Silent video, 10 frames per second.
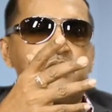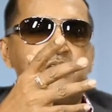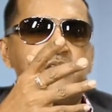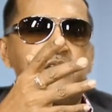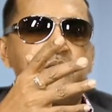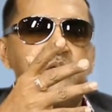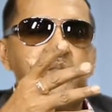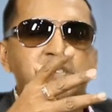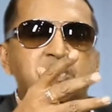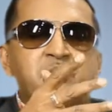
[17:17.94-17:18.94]
The
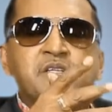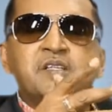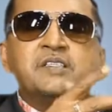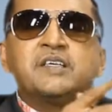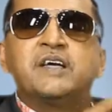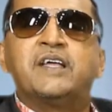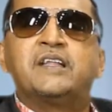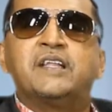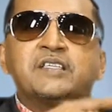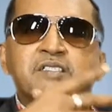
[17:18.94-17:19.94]
possibilities are
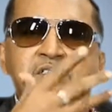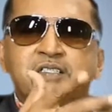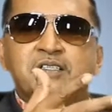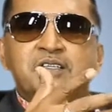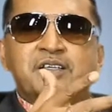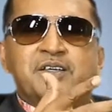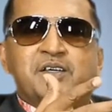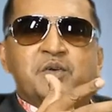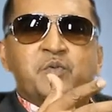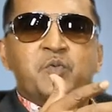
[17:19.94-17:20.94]
endless
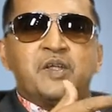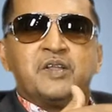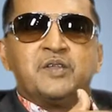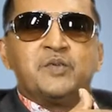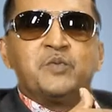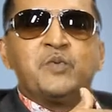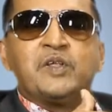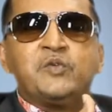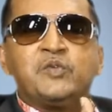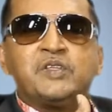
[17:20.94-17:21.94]
when
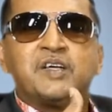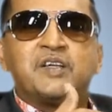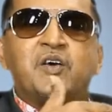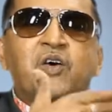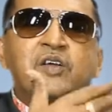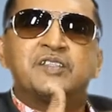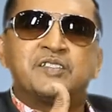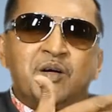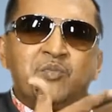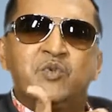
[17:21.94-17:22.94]
you take an
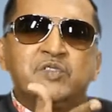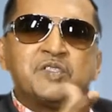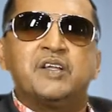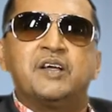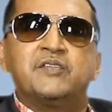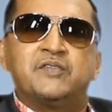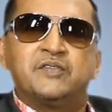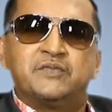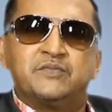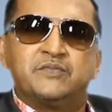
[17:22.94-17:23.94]
honest approach to life.